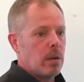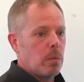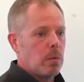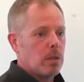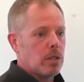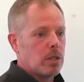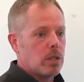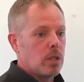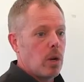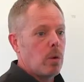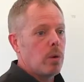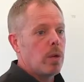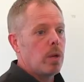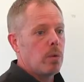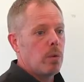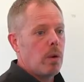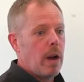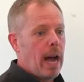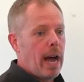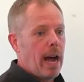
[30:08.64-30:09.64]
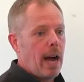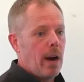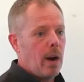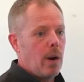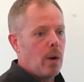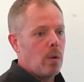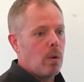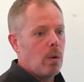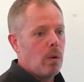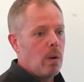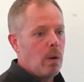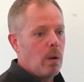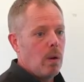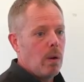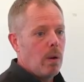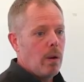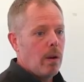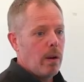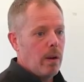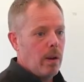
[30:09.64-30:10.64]
and it will show you how
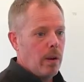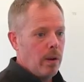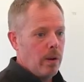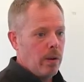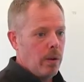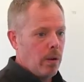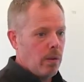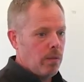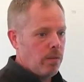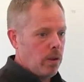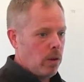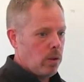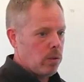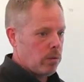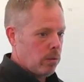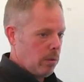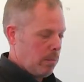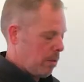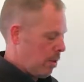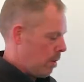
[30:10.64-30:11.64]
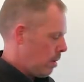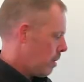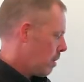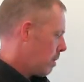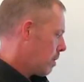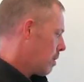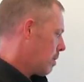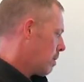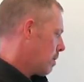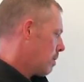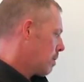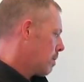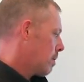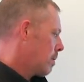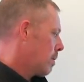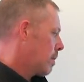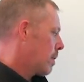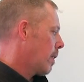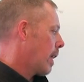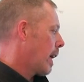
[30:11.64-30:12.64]
you're vulnerable.
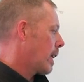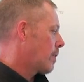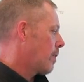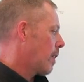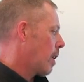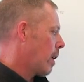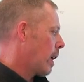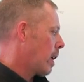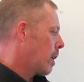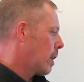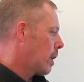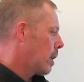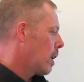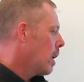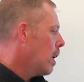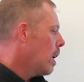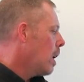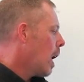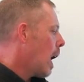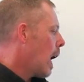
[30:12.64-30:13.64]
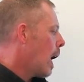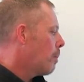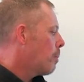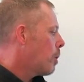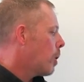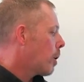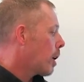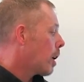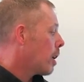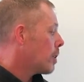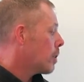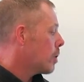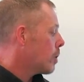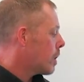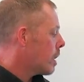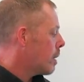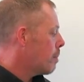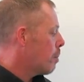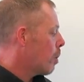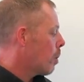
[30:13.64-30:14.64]
So that's very good. Um, you can also
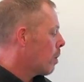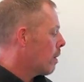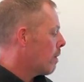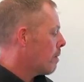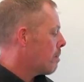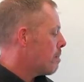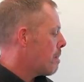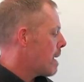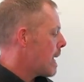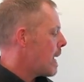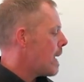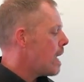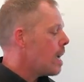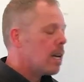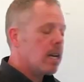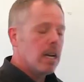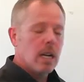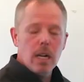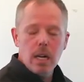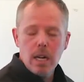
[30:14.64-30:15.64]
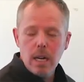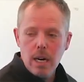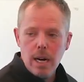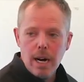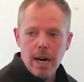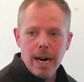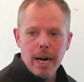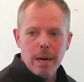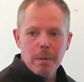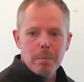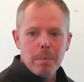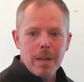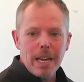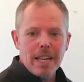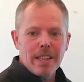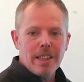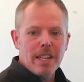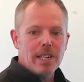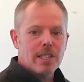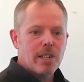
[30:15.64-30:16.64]
see more of me um,
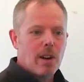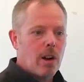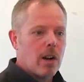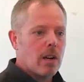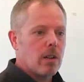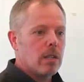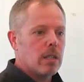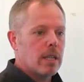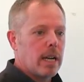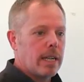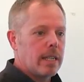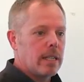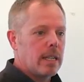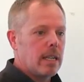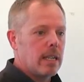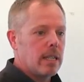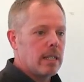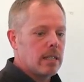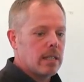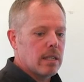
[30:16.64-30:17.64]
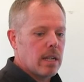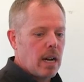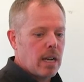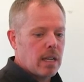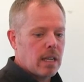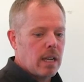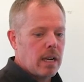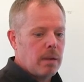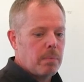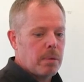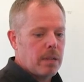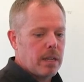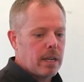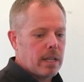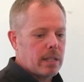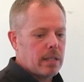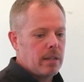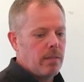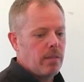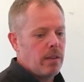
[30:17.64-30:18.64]
in these Article 19's online
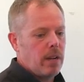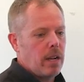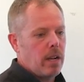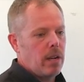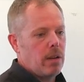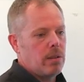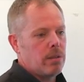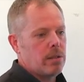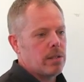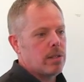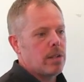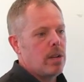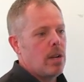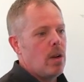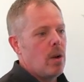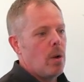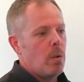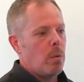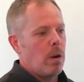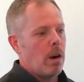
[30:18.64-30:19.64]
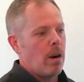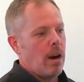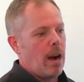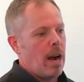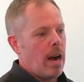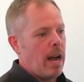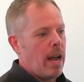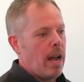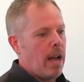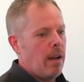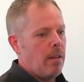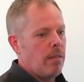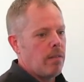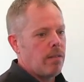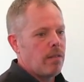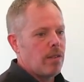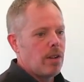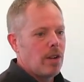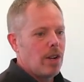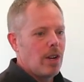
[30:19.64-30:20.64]
protection videos where I
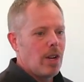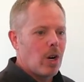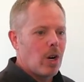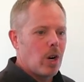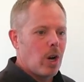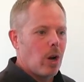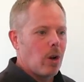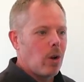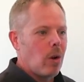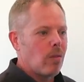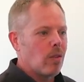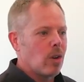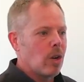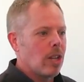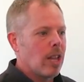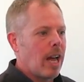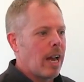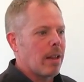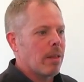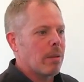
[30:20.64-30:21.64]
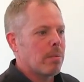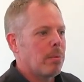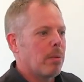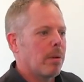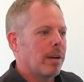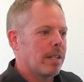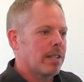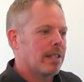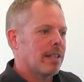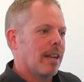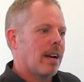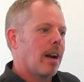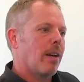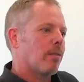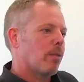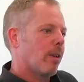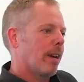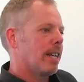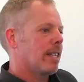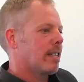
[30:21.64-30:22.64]
have gone over a lot of the points that
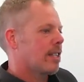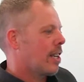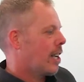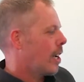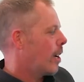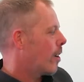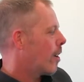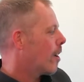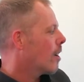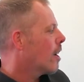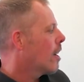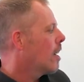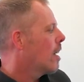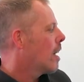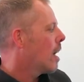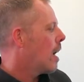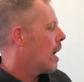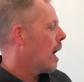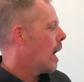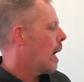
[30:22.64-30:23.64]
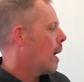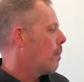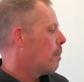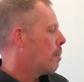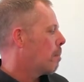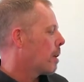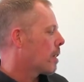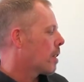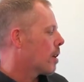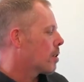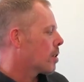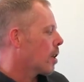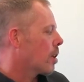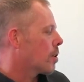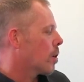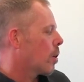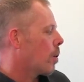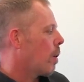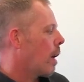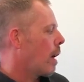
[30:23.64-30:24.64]
I've raised here. Um, but there's
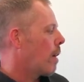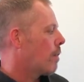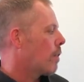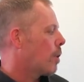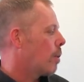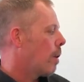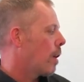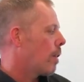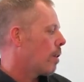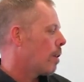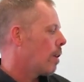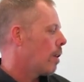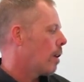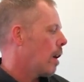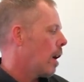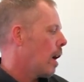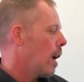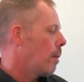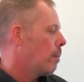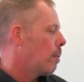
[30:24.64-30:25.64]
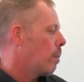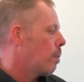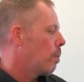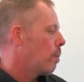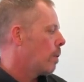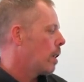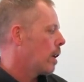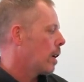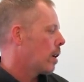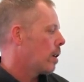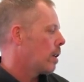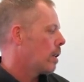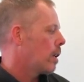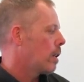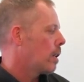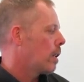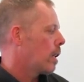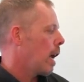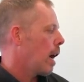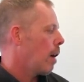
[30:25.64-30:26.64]
also quite a few other um, really
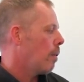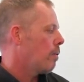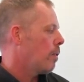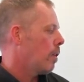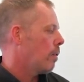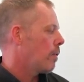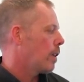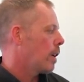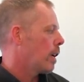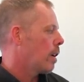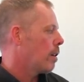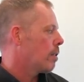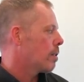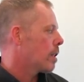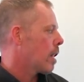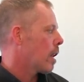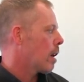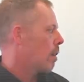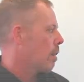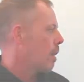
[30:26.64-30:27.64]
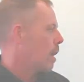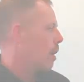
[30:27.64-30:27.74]
good, helpful videos that are